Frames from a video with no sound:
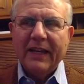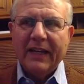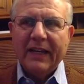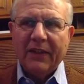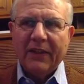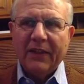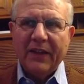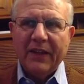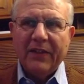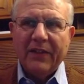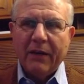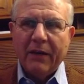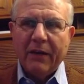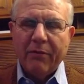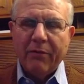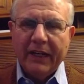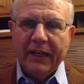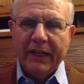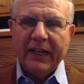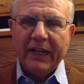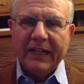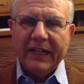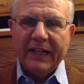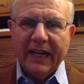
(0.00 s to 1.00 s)
And I think they
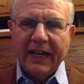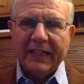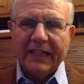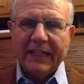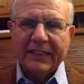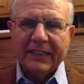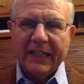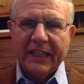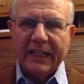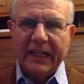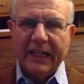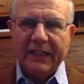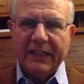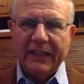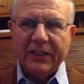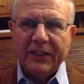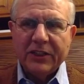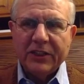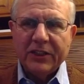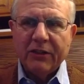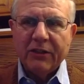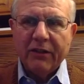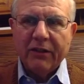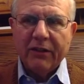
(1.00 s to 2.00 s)
recognize that getting
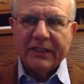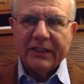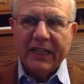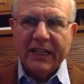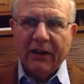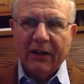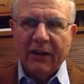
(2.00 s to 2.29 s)
these stories